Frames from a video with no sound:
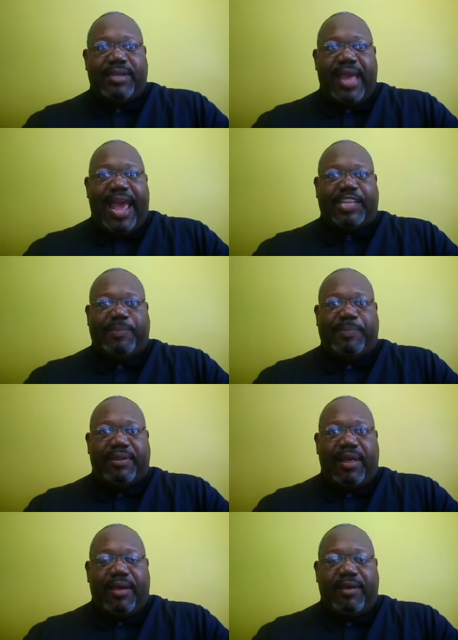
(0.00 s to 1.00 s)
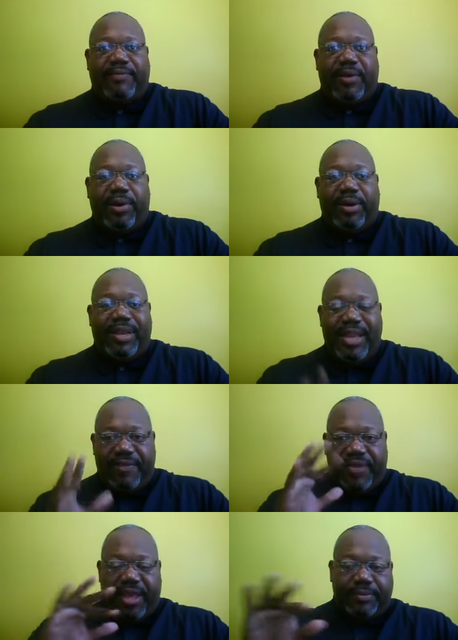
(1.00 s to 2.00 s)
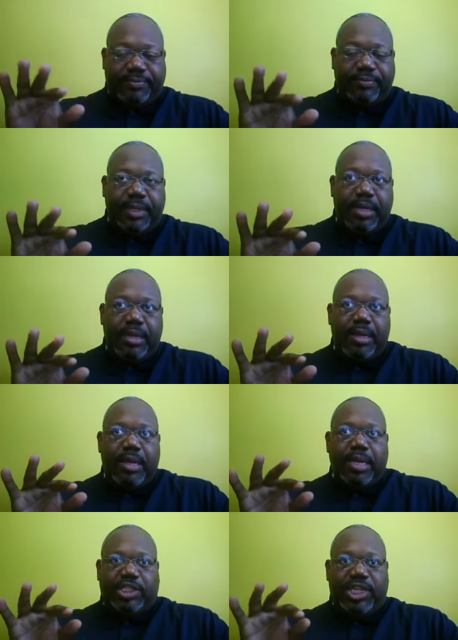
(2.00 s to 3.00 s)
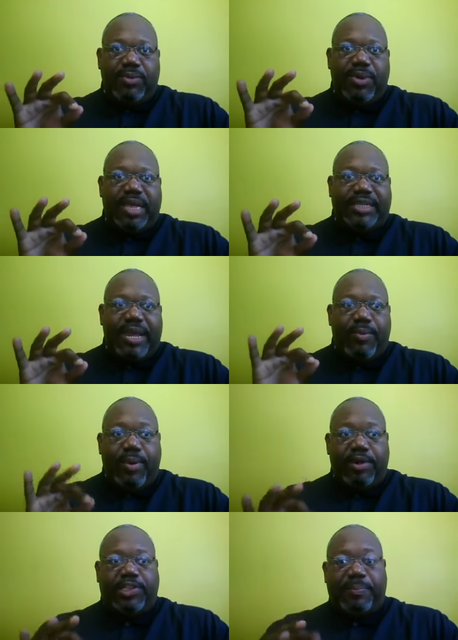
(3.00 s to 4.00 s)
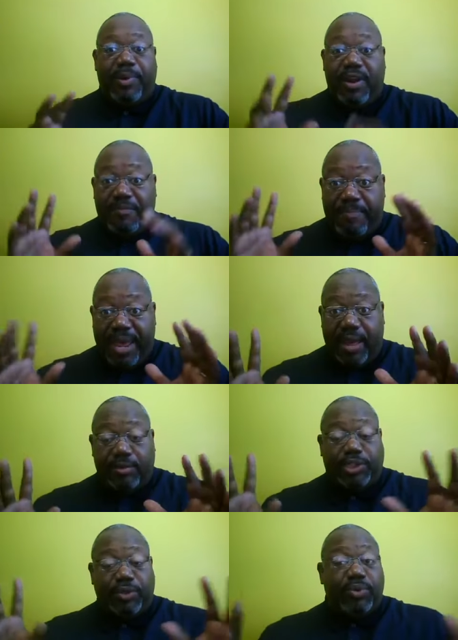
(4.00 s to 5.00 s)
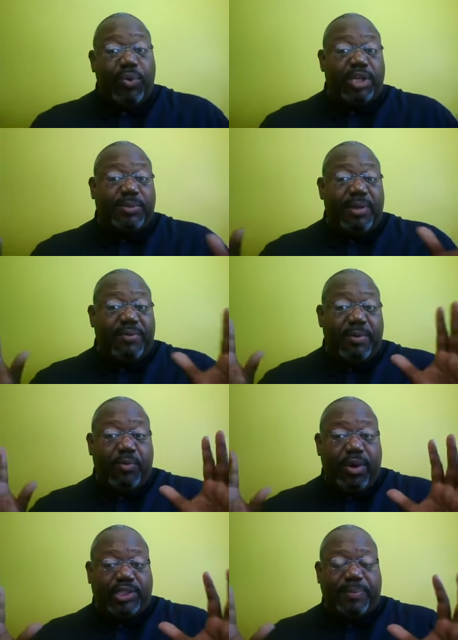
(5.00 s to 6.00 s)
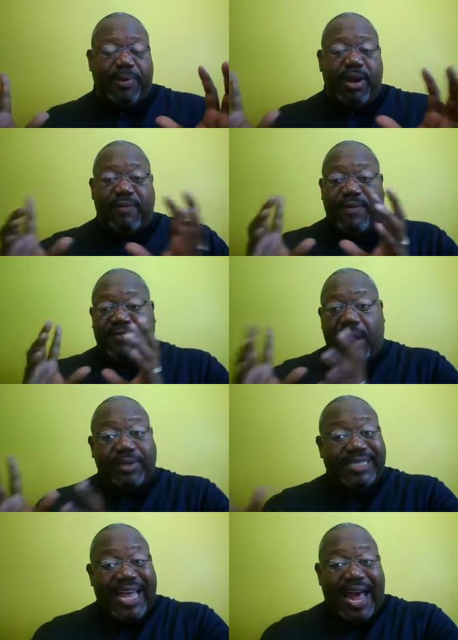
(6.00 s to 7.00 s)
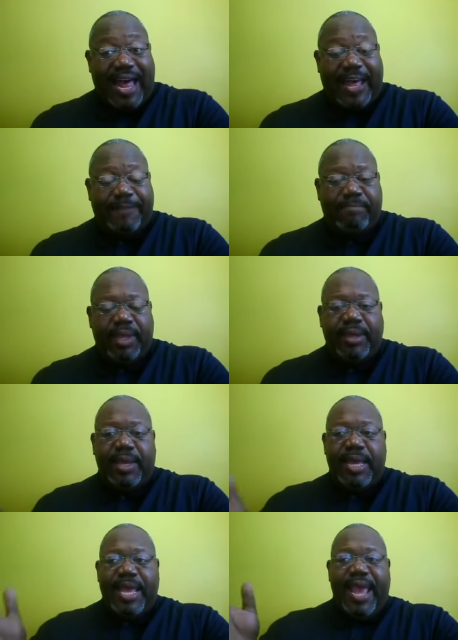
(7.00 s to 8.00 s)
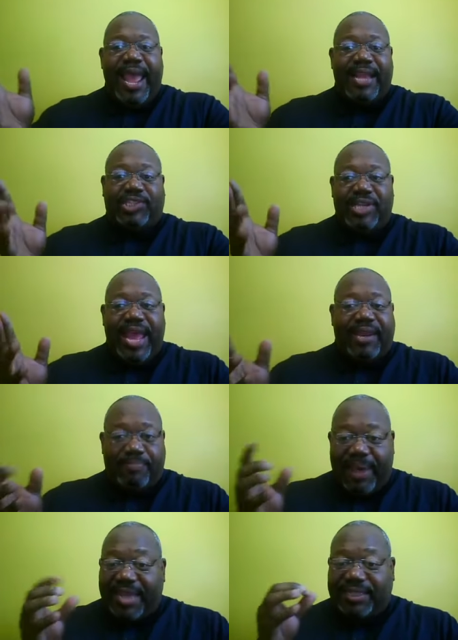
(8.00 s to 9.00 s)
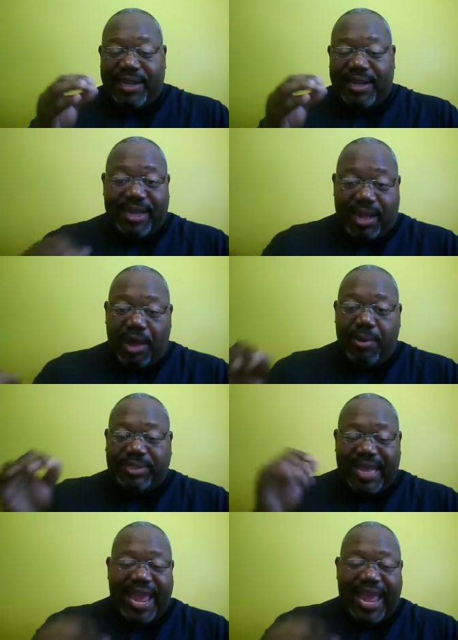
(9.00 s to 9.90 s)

the aspect of her living. She was a worshiper of Baal. She was a worshiper, worshiper of a false god and she had basically coaxed